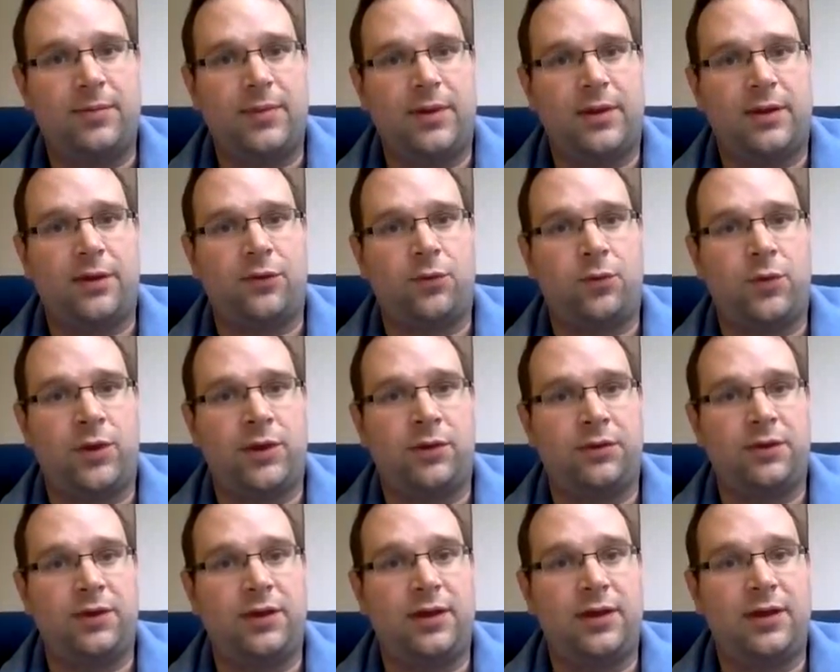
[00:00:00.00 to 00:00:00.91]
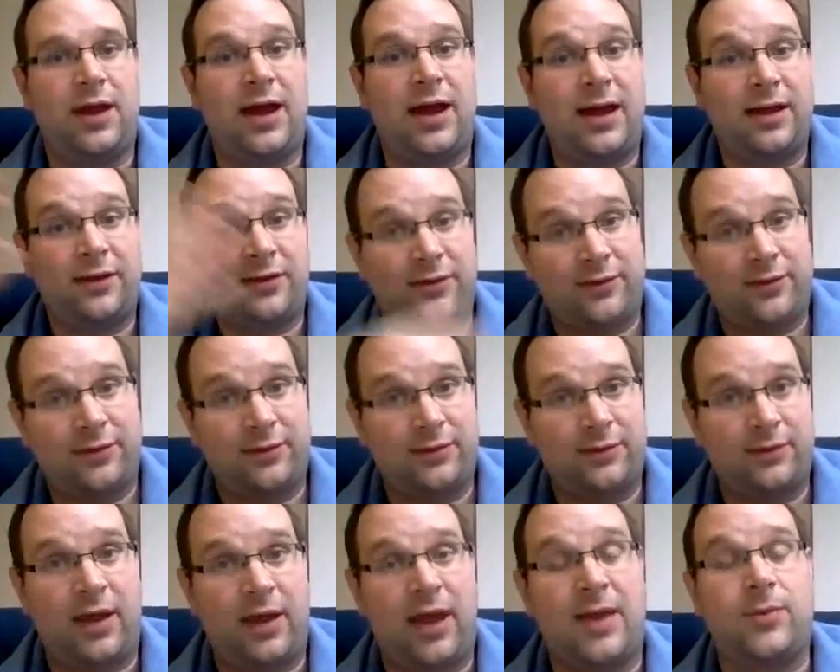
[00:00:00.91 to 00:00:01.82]
Because when you're not
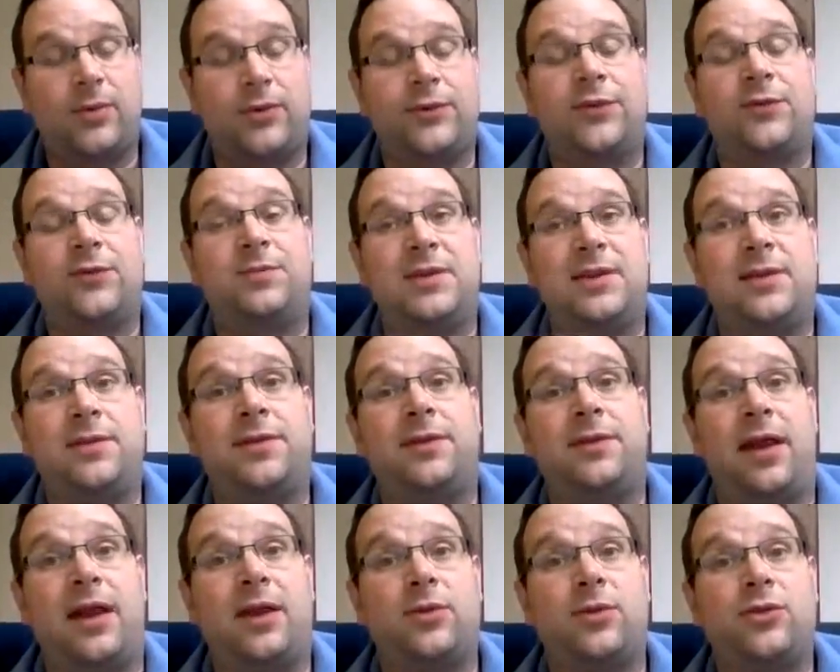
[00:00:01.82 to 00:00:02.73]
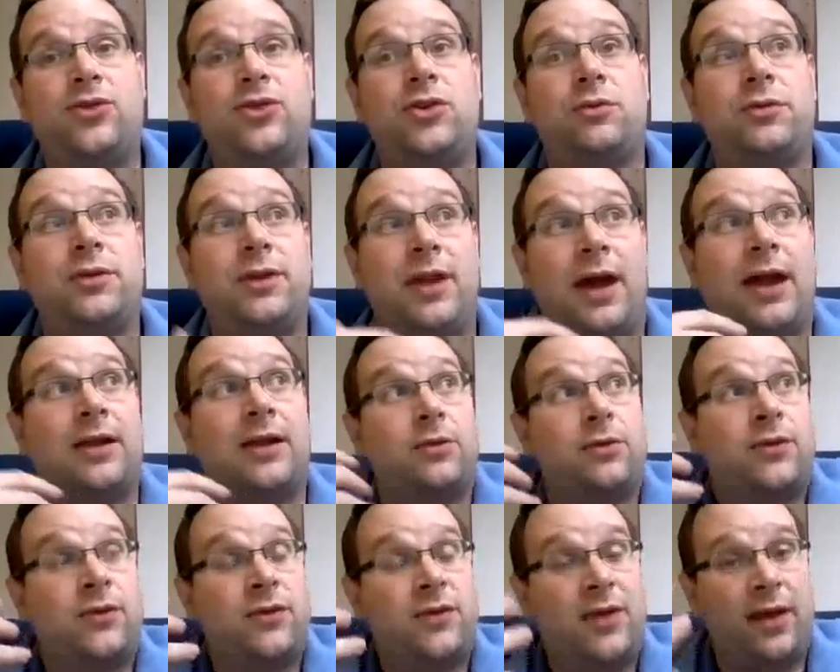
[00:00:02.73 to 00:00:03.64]
able to speak the language, you're not
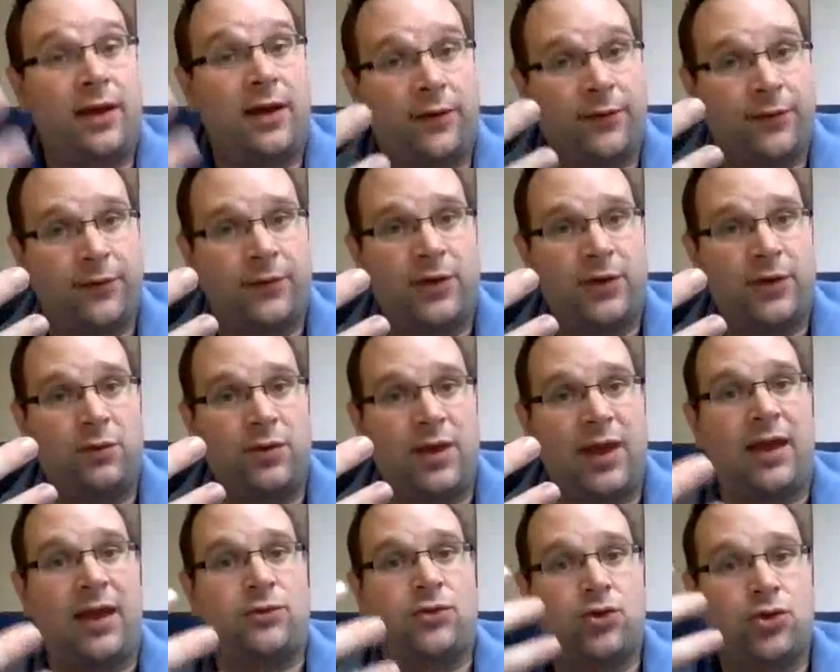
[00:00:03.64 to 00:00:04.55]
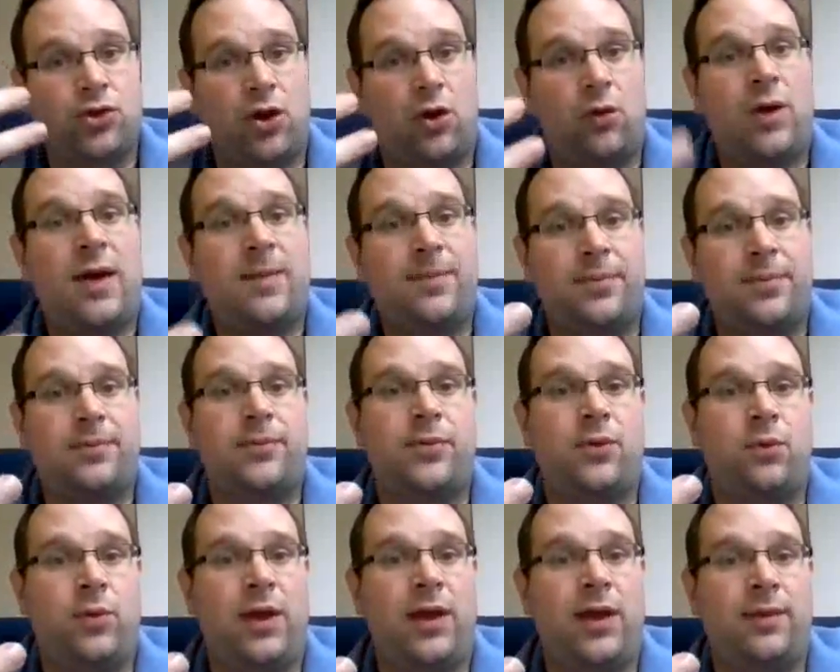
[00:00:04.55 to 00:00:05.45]
yourself. You can't show up
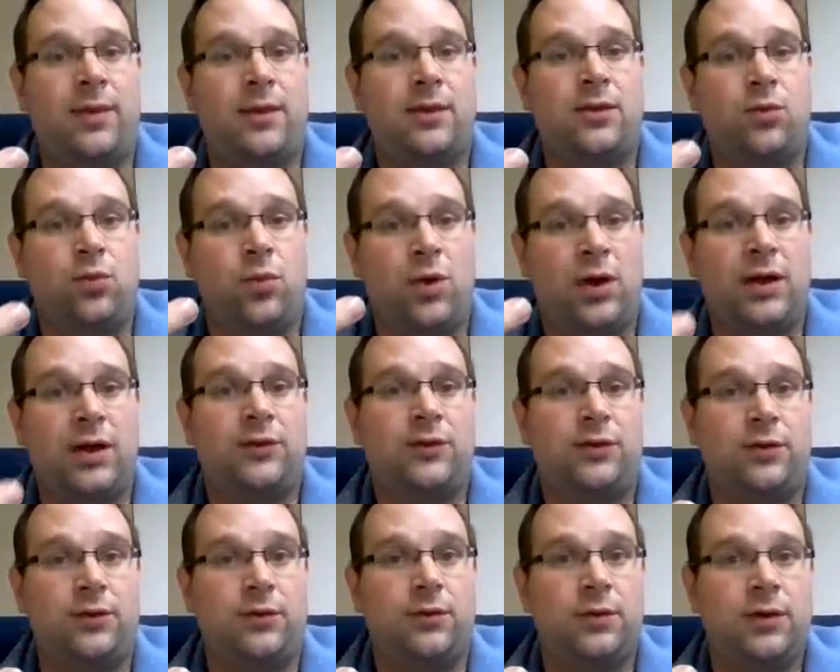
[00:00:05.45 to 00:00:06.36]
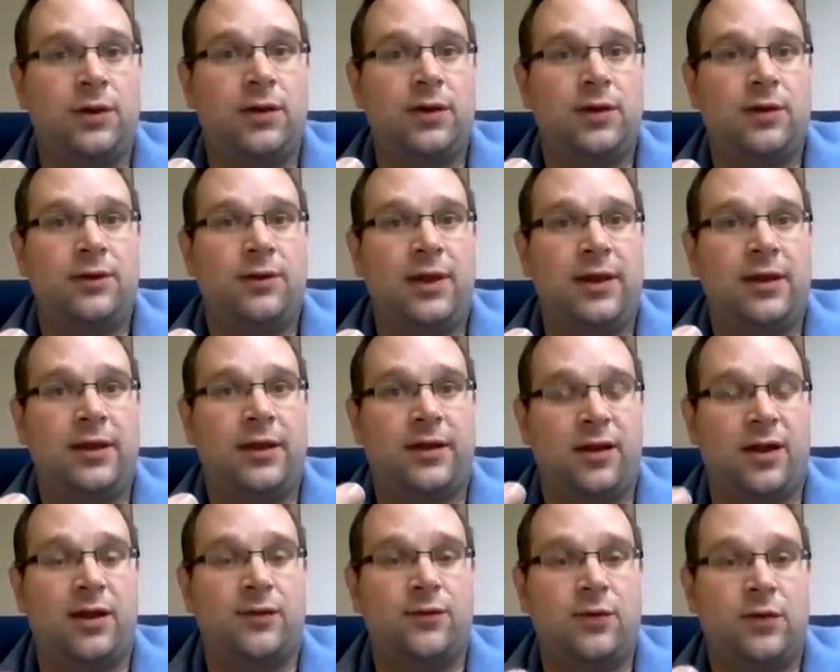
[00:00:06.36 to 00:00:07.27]
the way that you want to in a
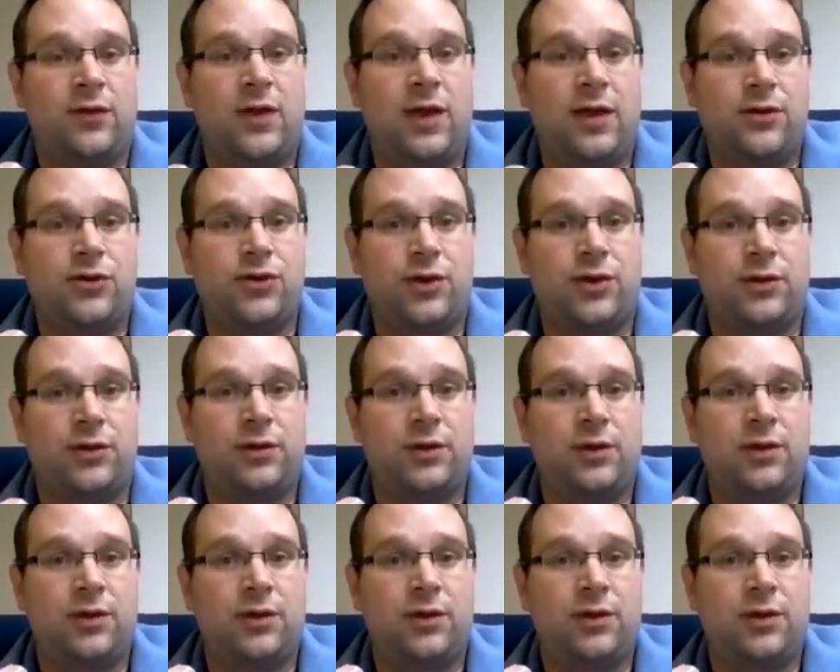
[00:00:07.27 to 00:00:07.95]
conversation.